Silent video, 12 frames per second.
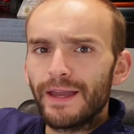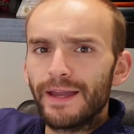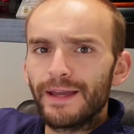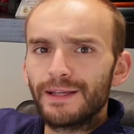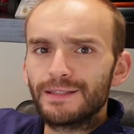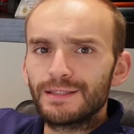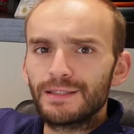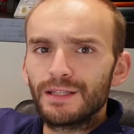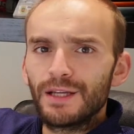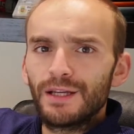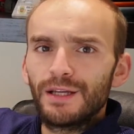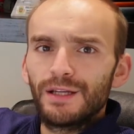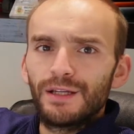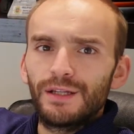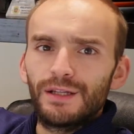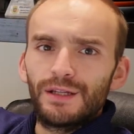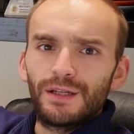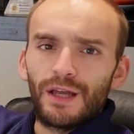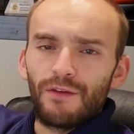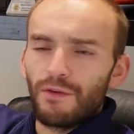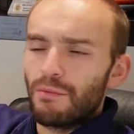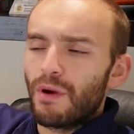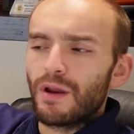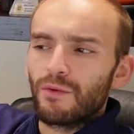and
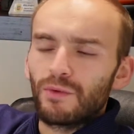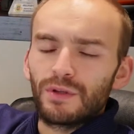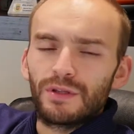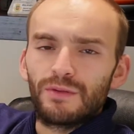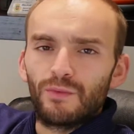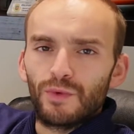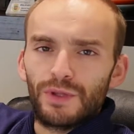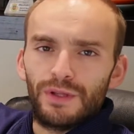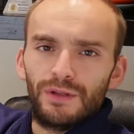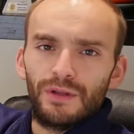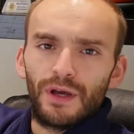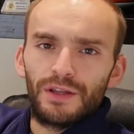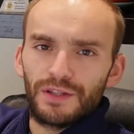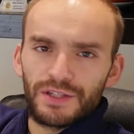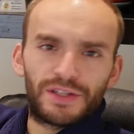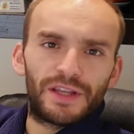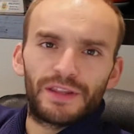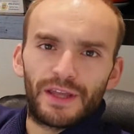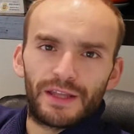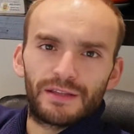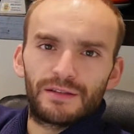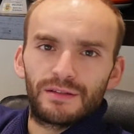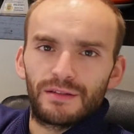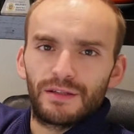everybody would understand
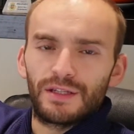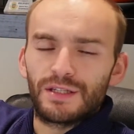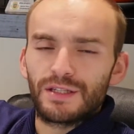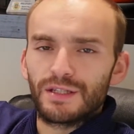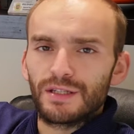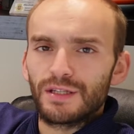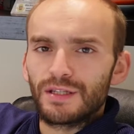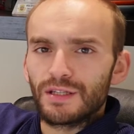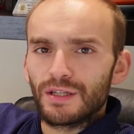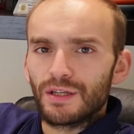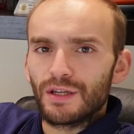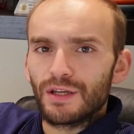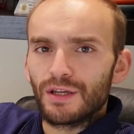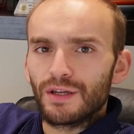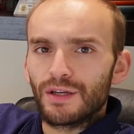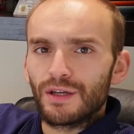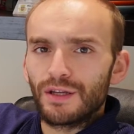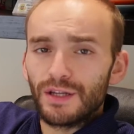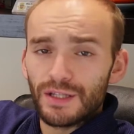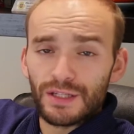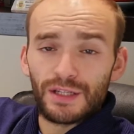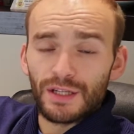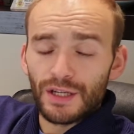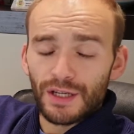that. It's an
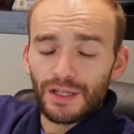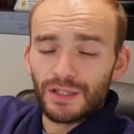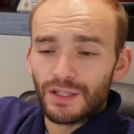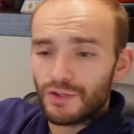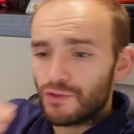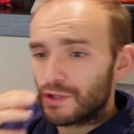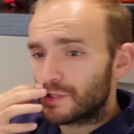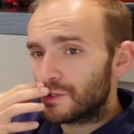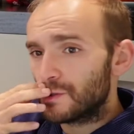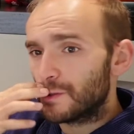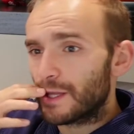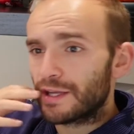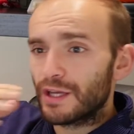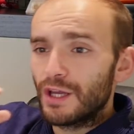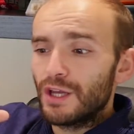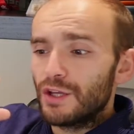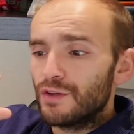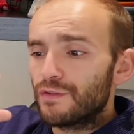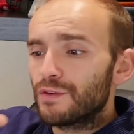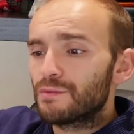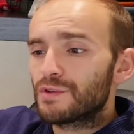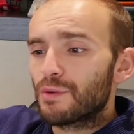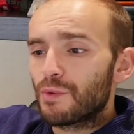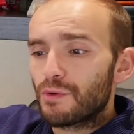easy trick to do. Like you
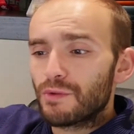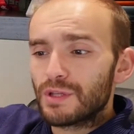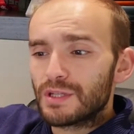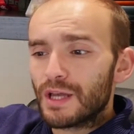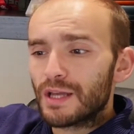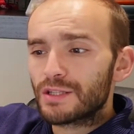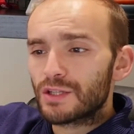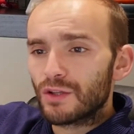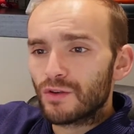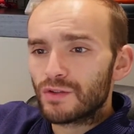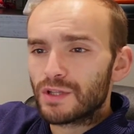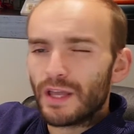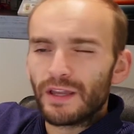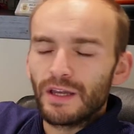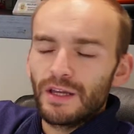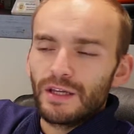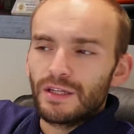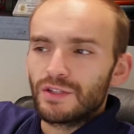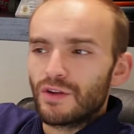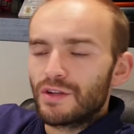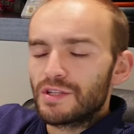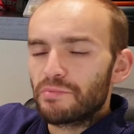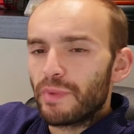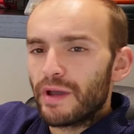film someone with his eyes closed, like he's
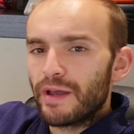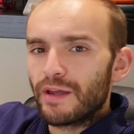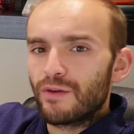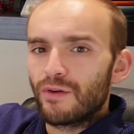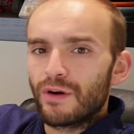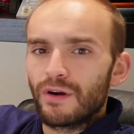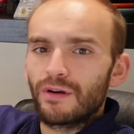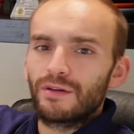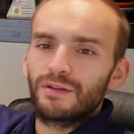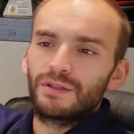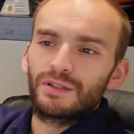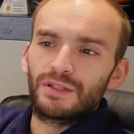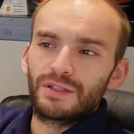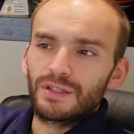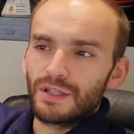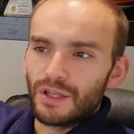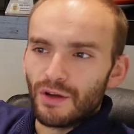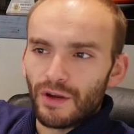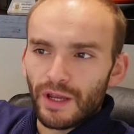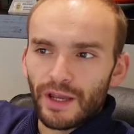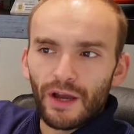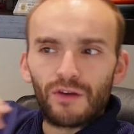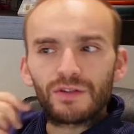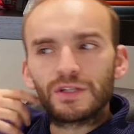on his bed or he's sitting on a
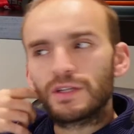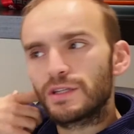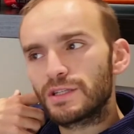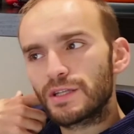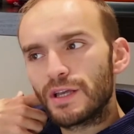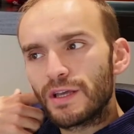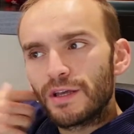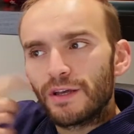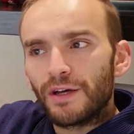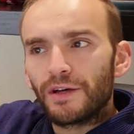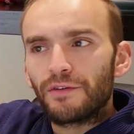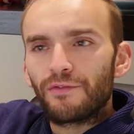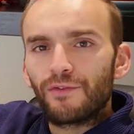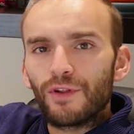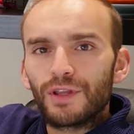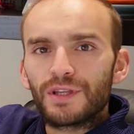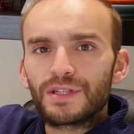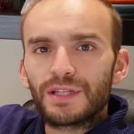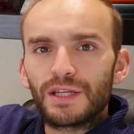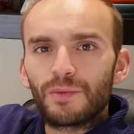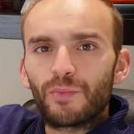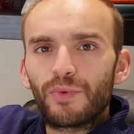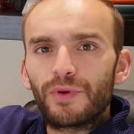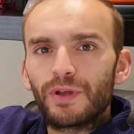couch and he's falling
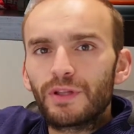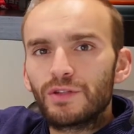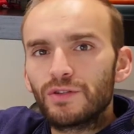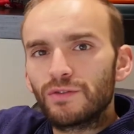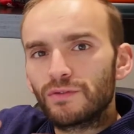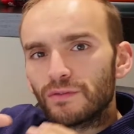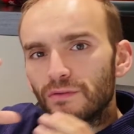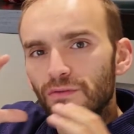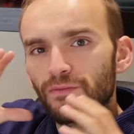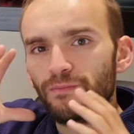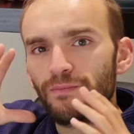asleep, and you